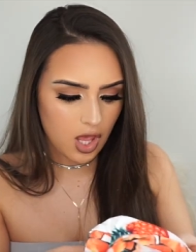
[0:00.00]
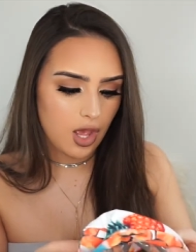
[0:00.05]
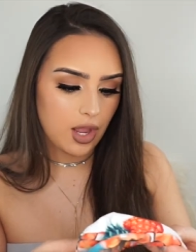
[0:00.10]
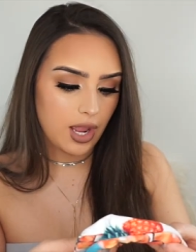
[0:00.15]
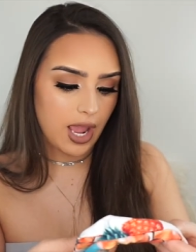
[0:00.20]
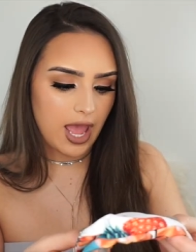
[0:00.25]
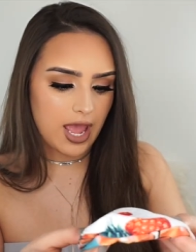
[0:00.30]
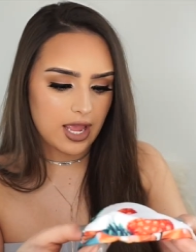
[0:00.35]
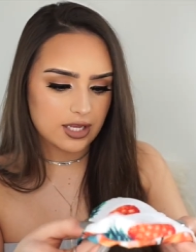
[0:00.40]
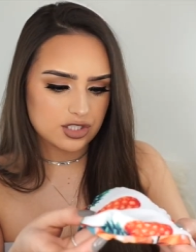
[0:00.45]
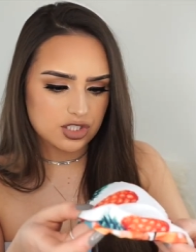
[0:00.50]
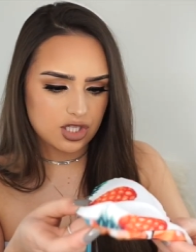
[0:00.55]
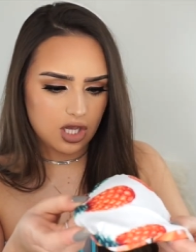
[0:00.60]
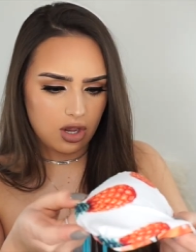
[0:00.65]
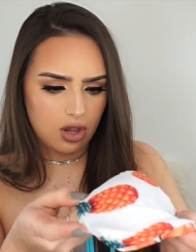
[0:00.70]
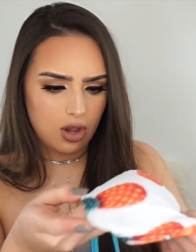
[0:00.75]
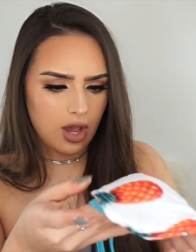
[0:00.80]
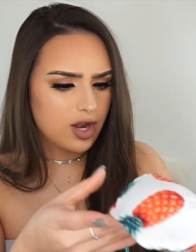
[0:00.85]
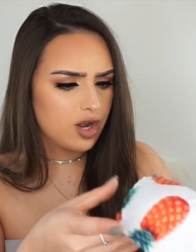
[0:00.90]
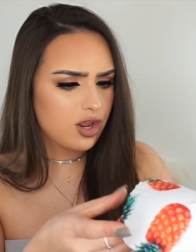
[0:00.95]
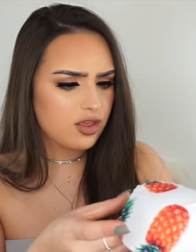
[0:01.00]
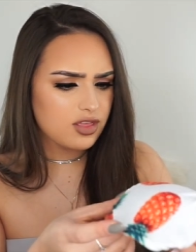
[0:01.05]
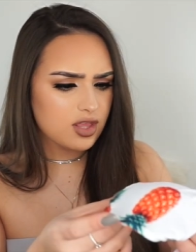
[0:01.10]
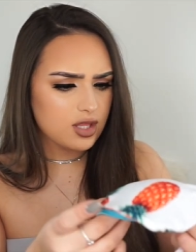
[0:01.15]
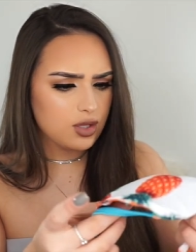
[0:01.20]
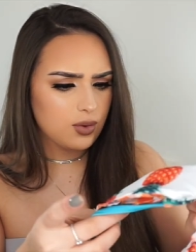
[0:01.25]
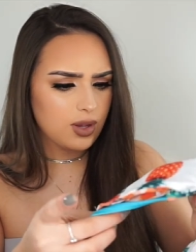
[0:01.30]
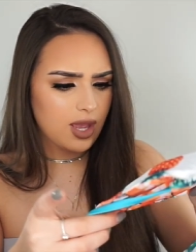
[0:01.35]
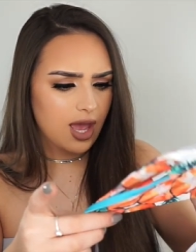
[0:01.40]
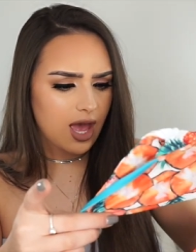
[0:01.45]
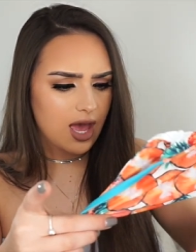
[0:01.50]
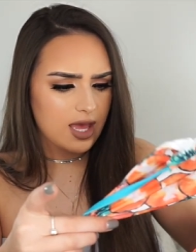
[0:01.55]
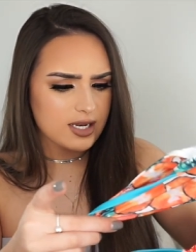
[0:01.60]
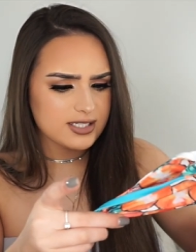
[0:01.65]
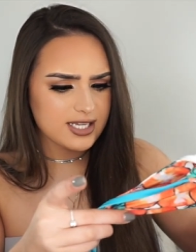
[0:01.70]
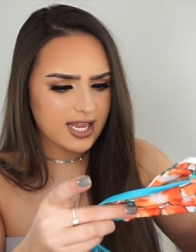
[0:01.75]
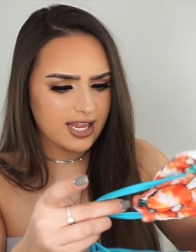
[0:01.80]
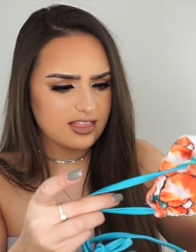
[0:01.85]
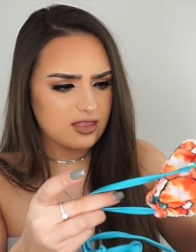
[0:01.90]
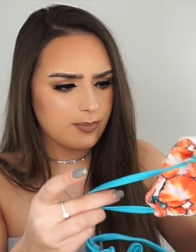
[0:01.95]
Okay, so I don't think you
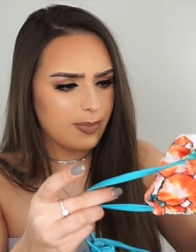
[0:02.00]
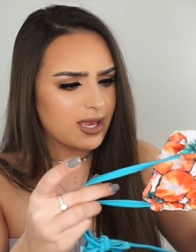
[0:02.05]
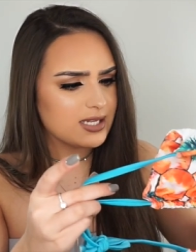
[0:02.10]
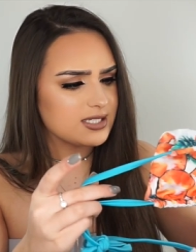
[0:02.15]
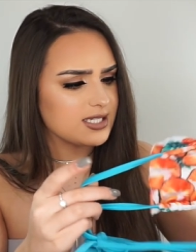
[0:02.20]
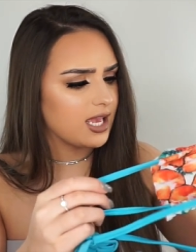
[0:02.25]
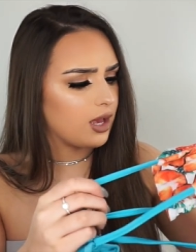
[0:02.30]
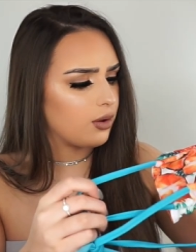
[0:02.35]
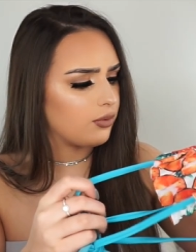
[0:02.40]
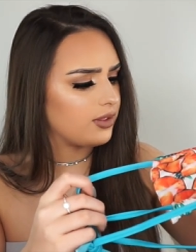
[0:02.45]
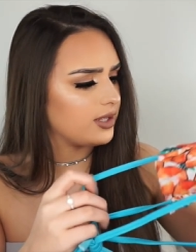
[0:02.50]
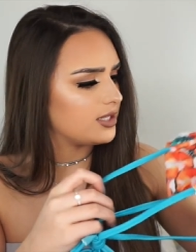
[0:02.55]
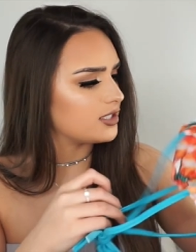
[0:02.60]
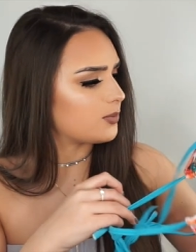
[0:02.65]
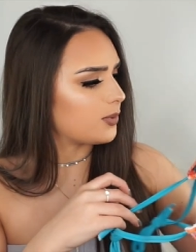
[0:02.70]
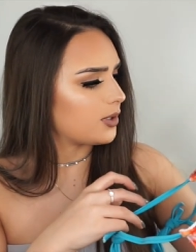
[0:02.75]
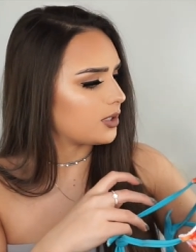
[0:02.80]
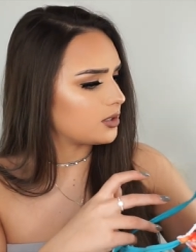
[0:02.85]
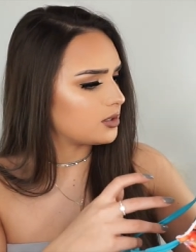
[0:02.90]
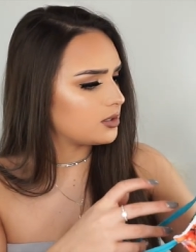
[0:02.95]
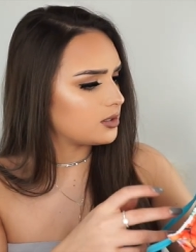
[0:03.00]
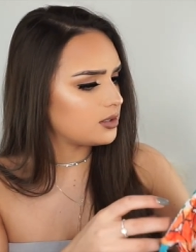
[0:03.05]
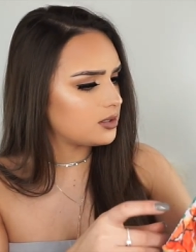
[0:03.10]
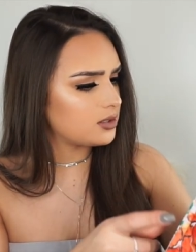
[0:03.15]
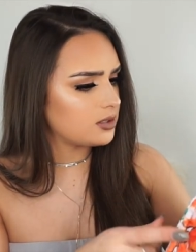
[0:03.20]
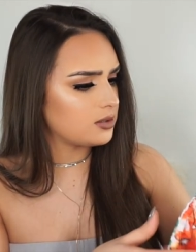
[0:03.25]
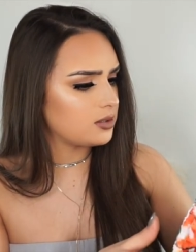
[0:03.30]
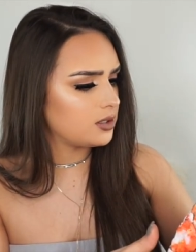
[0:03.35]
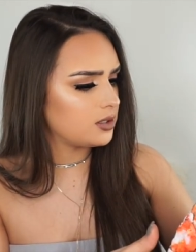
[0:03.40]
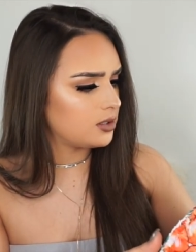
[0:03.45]
can take the padding out on these ones.